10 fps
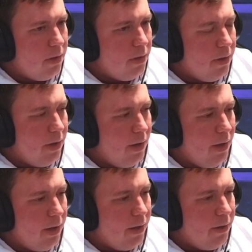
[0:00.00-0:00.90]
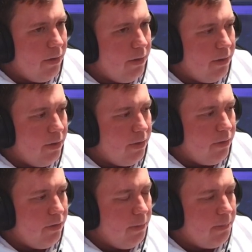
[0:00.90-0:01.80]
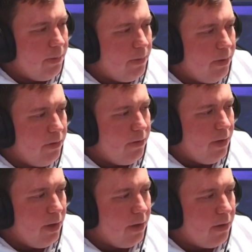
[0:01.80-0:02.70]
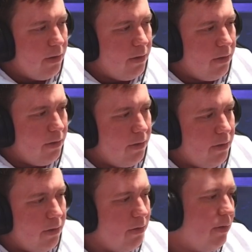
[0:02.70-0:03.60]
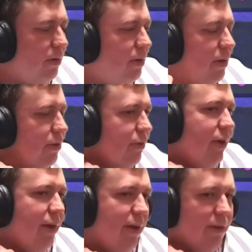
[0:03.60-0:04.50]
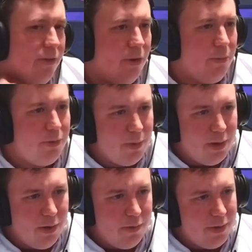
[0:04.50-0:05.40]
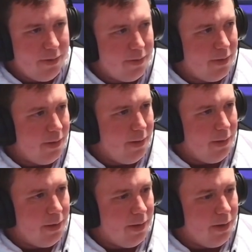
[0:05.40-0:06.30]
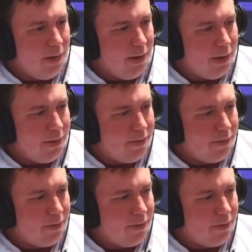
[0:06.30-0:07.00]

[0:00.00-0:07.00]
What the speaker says: a land at some point deck. Only 3 in the top 12 isn't the idealist.